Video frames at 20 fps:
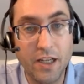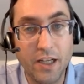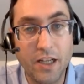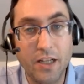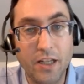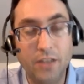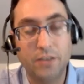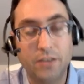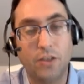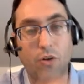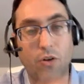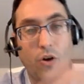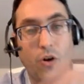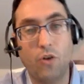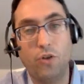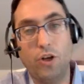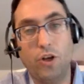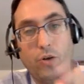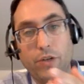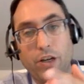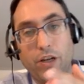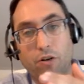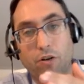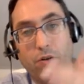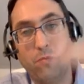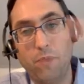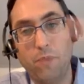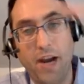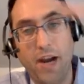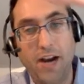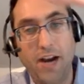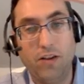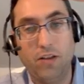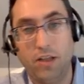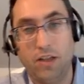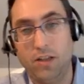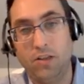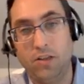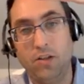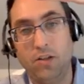So although they are in
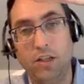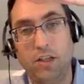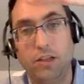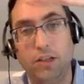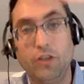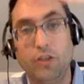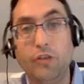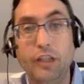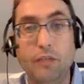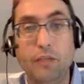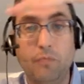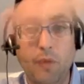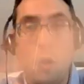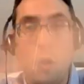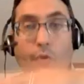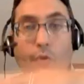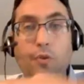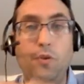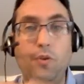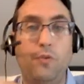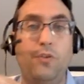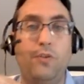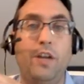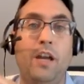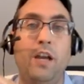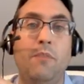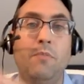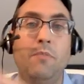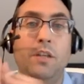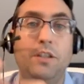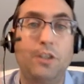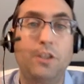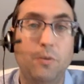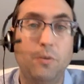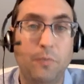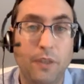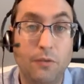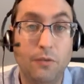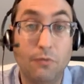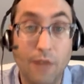parallel, you need both of them to
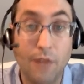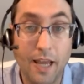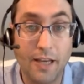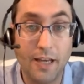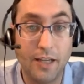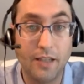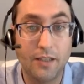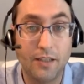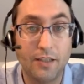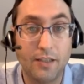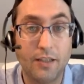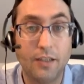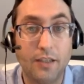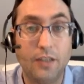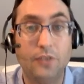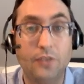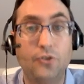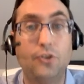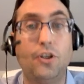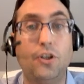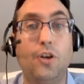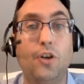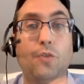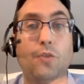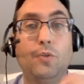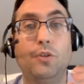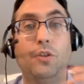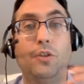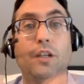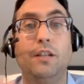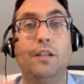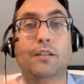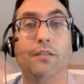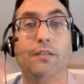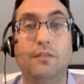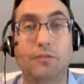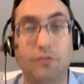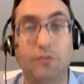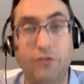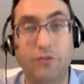be ready so you can
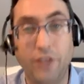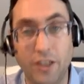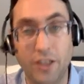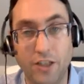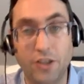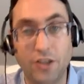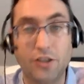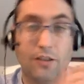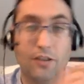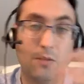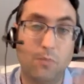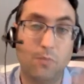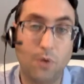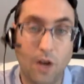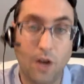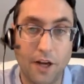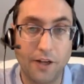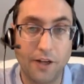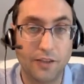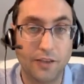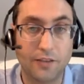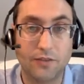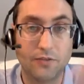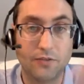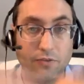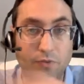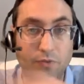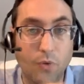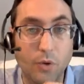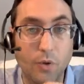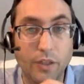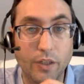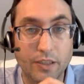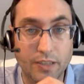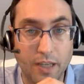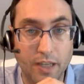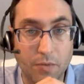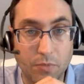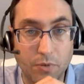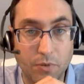finish the product, for
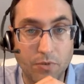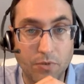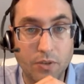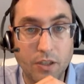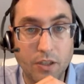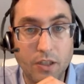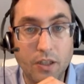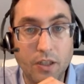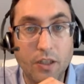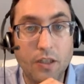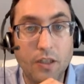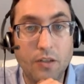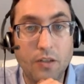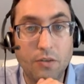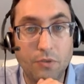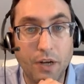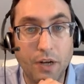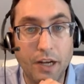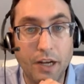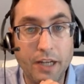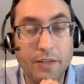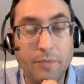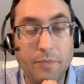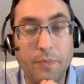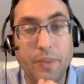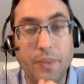example, right?